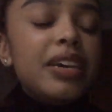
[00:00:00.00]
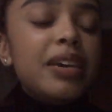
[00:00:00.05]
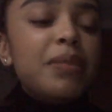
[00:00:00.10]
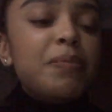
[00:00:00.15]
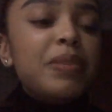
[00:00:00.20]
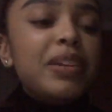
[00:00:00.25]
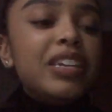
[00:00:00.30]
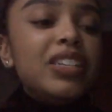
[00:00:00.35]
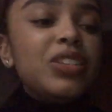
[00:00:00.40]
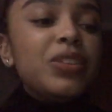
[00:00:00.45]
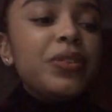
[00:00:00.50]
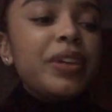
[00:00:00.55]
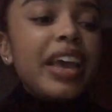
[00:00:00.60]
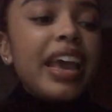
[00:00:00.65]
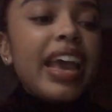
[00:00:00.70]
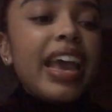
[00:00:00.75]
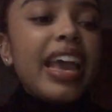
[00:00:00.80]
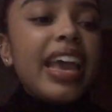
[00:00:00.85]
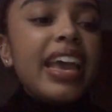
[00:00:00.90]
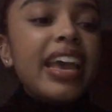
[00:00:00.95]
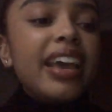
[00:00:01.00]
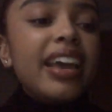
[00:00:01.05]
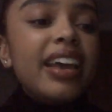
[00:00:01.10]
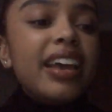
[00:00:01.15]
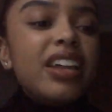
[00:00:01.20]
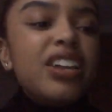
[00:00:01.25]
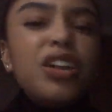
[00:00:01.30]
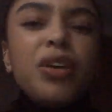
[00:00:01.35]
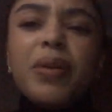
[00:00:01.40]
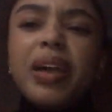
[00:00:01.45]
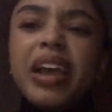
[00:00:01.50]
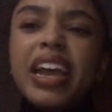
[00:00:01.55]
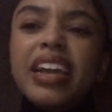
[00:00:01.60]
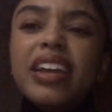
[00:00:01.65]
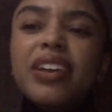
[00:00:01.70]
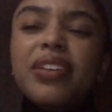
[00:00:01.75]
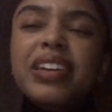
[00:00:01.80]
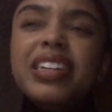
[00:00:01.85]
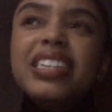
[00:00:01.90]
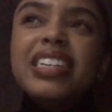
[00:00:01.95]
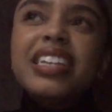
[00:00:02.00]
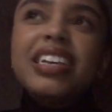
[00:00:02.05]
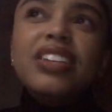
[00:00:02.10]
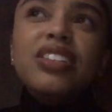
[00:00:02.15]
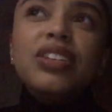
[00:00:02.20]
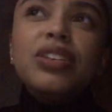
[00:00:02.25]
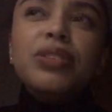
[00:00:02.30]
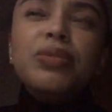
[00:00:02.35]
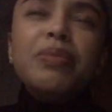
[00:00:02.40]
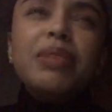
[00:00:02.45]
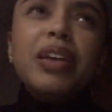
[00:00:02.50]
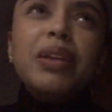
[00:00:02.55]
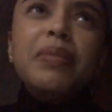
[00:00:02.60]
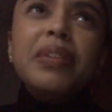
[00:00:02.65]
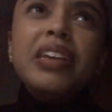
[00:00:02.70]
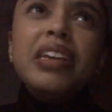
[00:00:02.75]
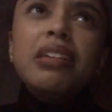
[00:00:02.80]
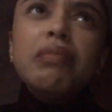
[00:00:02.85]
but it's okay. No, wait, no, he did like 2, maybe.